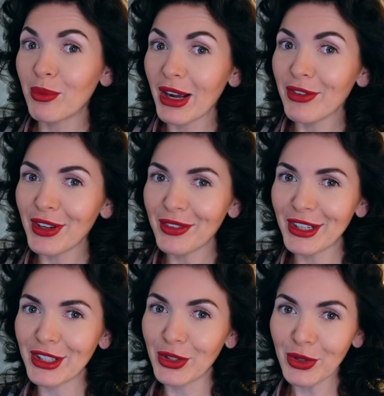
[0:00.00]
my
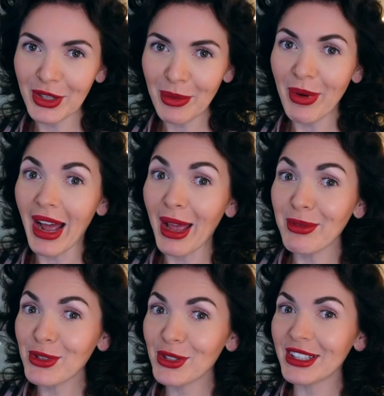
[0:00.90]
favorite Europe,
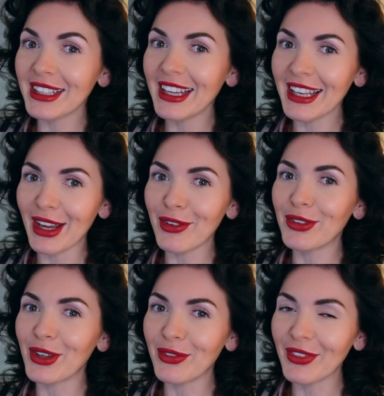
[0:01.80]
I'm choosing
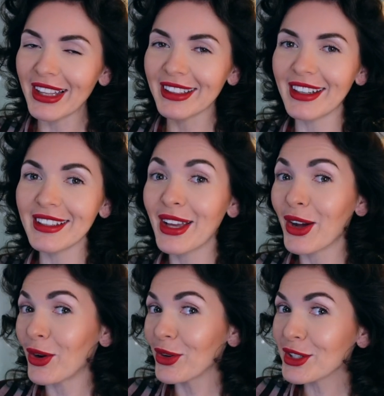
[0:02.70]
ETF from Vanguard.
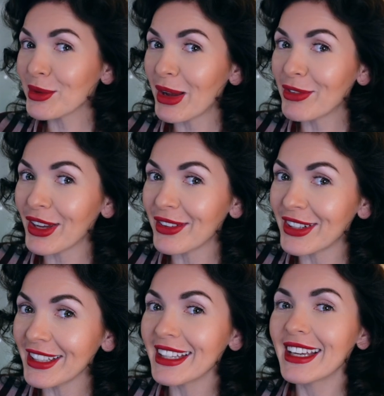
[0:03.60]
Also my
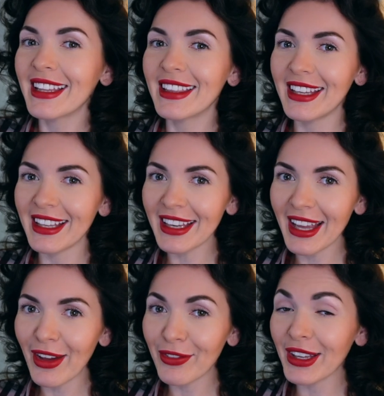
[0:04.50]
favorite, the
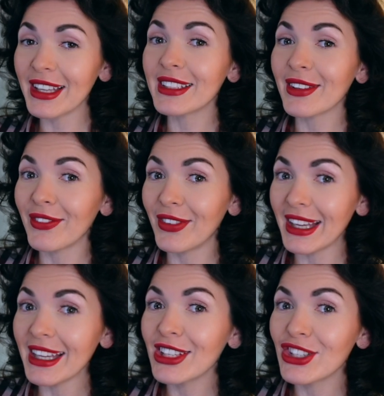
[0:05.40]
ETF is
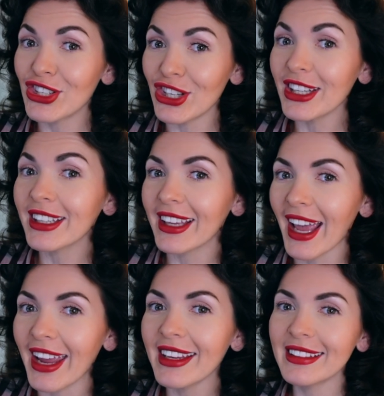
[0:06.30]
V G, K.